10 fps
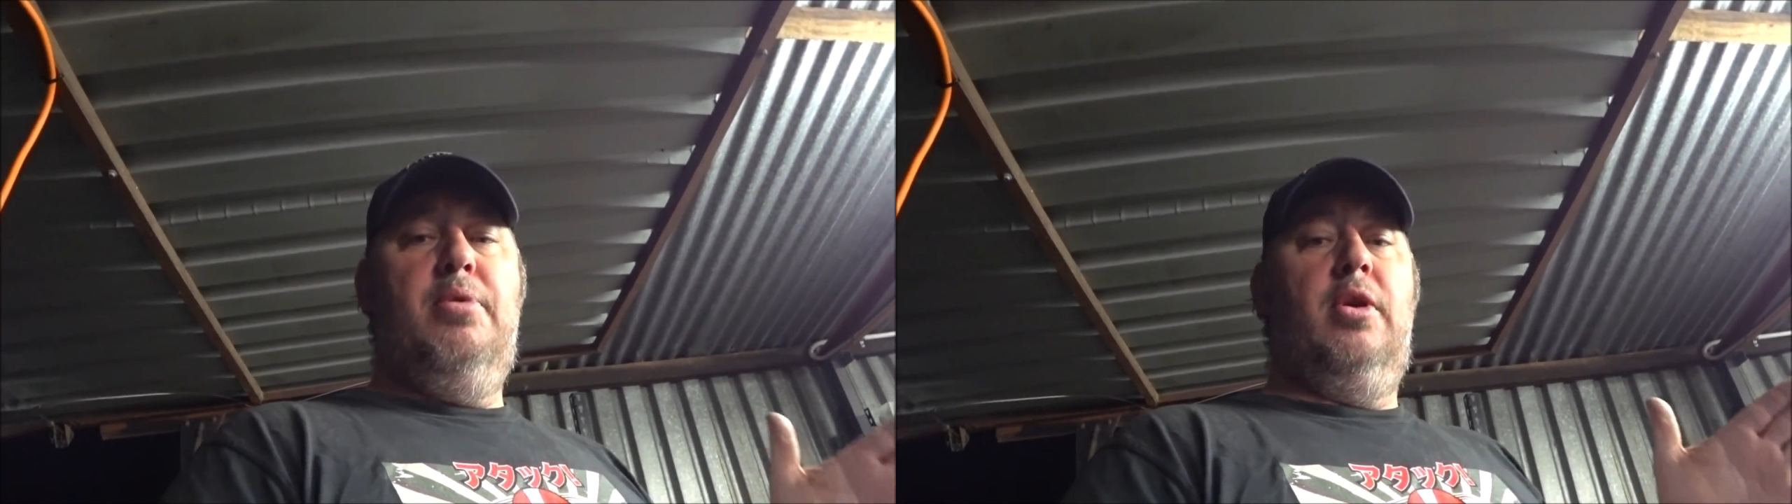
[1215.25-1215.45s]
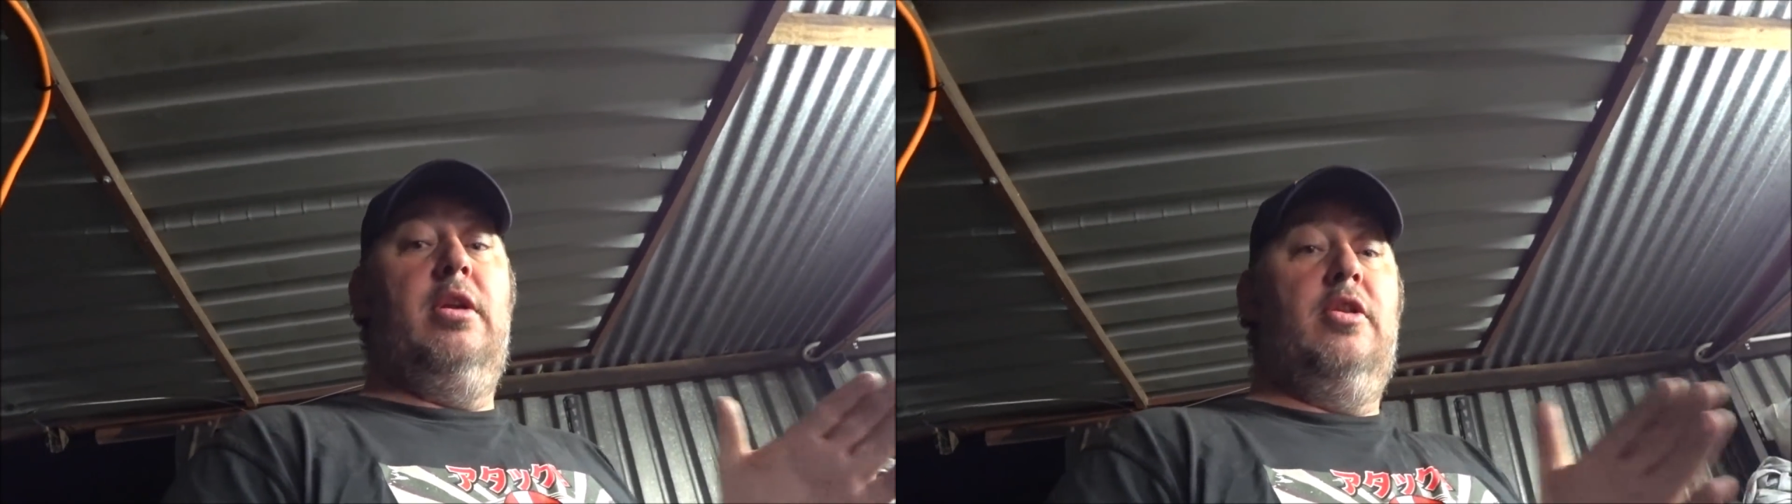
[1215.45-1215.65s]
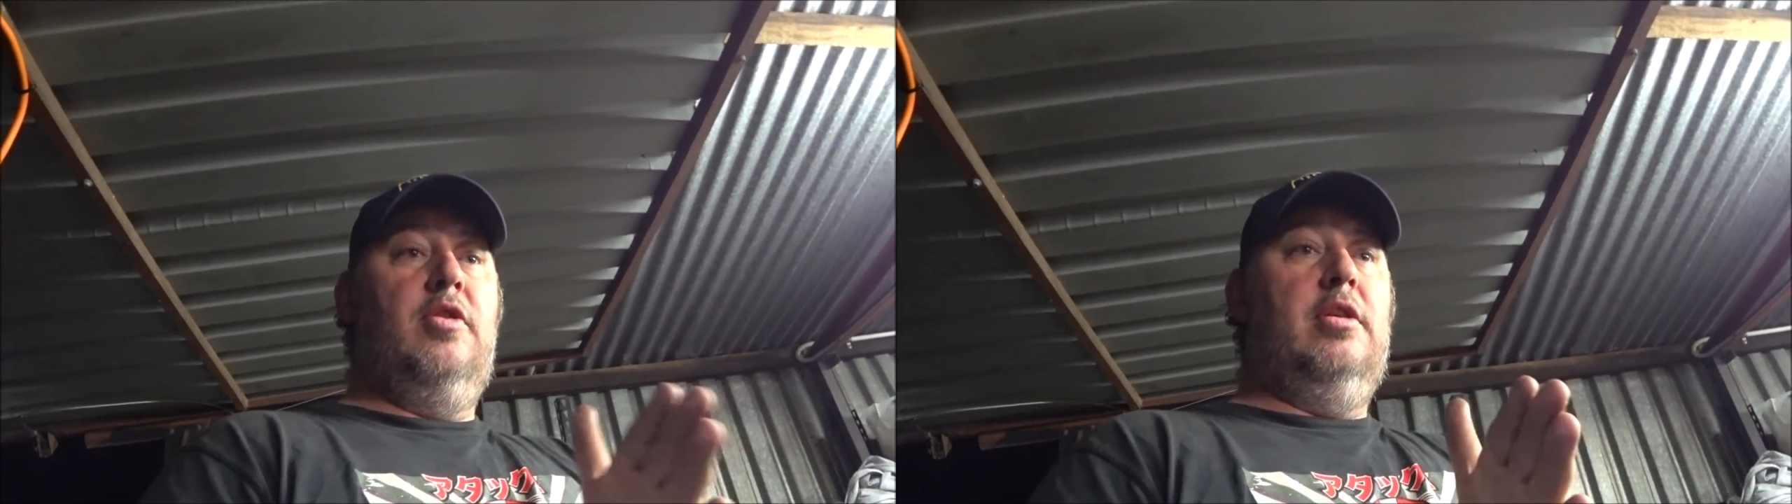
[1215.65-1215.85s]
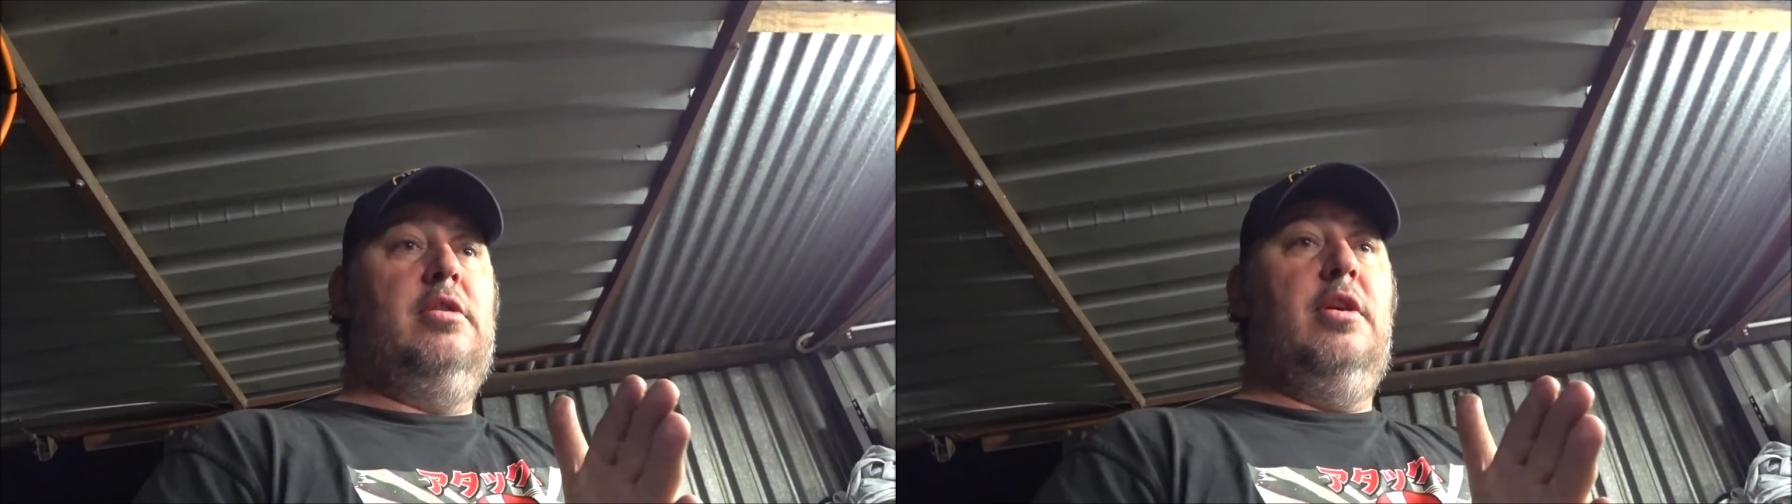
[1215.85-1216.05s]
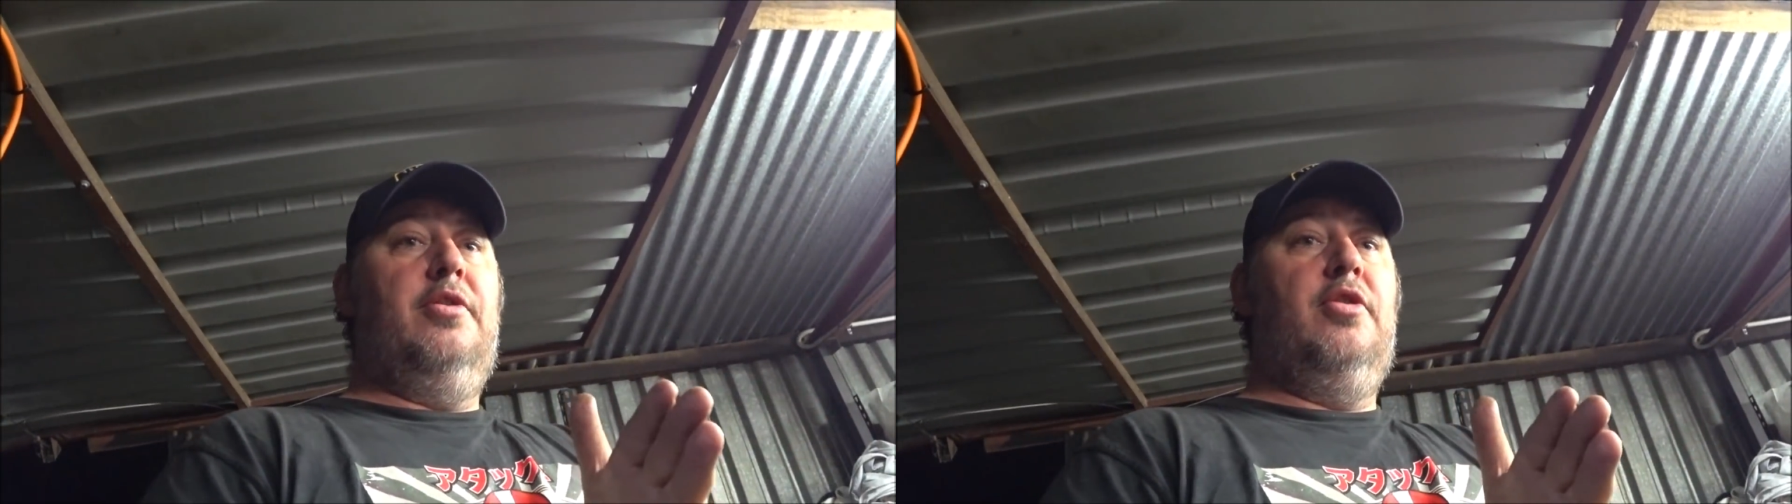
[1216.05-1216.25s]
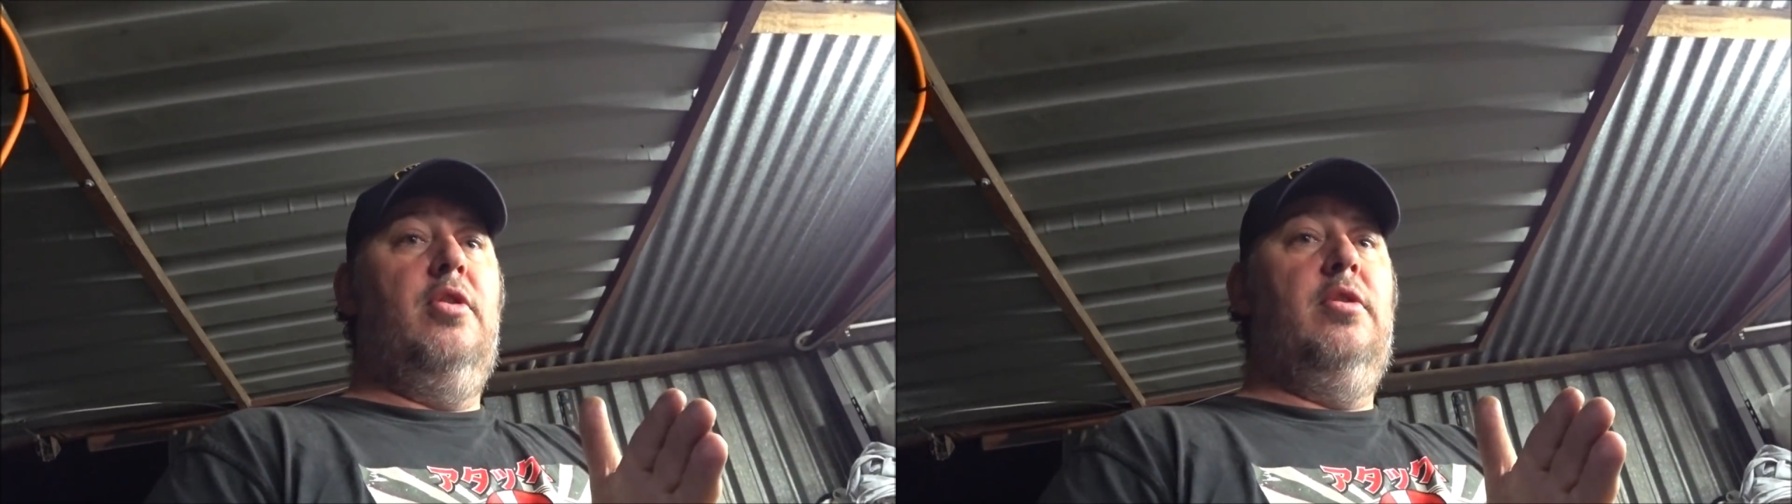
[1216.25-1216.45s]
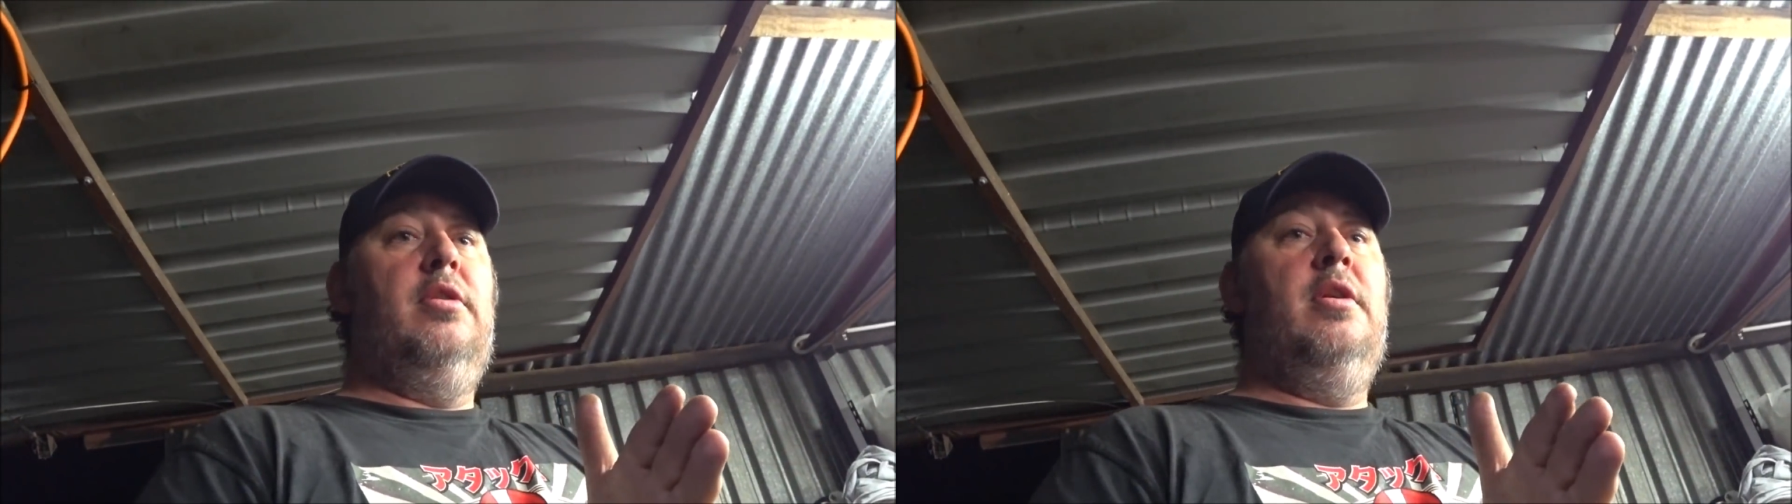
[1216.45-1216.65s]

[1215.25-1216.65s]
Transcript: putting the time crunch on,